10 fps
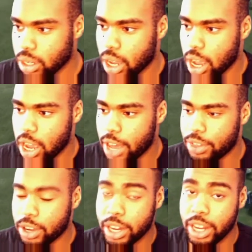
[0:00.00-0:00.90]

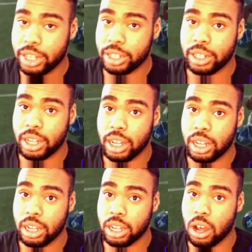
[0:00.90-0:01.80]
They're getting
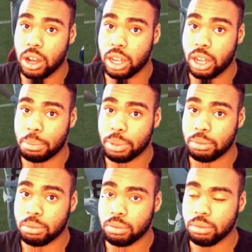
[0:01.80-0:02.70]
caught up
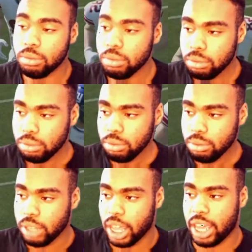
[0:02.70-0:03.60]

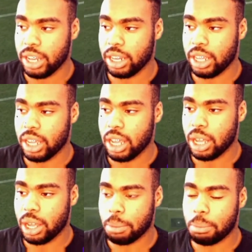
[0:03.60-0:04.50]
in
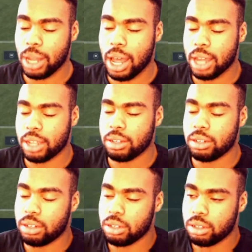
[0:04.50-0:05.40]
the block.
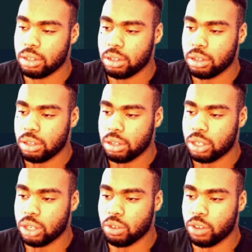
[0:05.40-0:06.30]

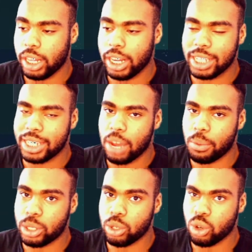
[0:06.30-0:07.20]
So really that's not
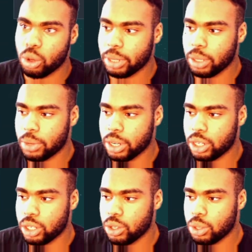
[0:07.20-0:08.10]
what you normally want to
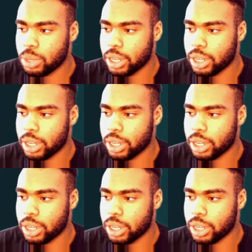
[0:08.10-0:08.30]
do. You want to